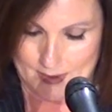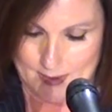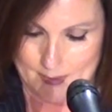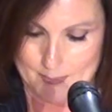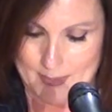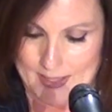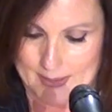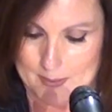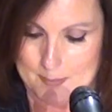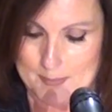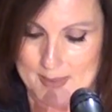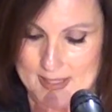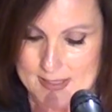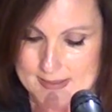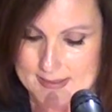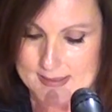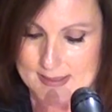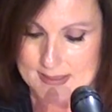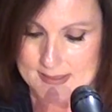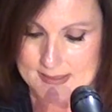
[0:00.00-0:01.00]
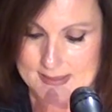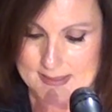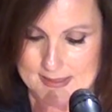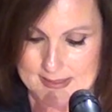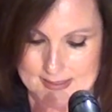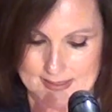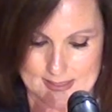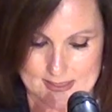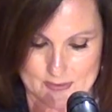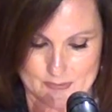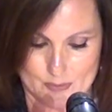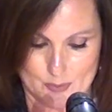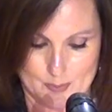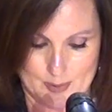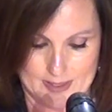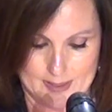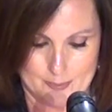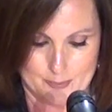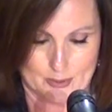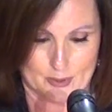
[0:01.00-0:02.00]
about amazing, successful
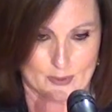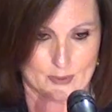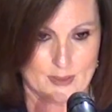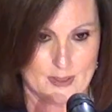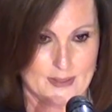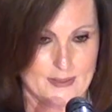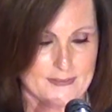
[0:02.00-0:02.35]
people